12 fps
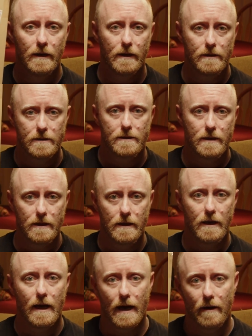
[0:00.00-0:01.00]
let's
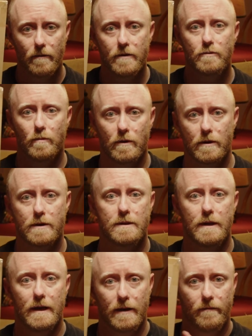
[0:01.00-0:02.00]
see how this works
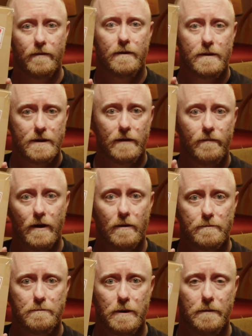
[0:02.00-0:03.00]
and if you can see if it
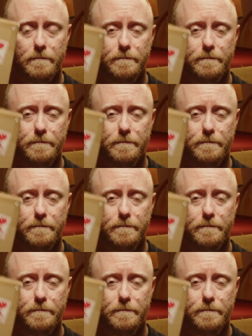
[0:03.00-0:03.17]
helps me.